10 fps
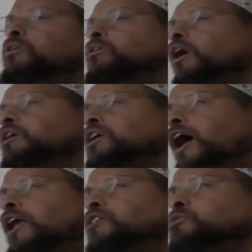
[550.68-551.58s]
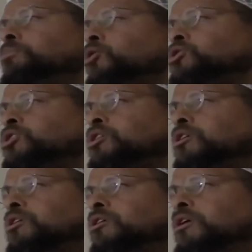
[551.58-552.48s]
on Allah Ta'ala's mercy,
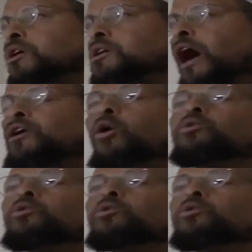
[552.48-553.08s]
not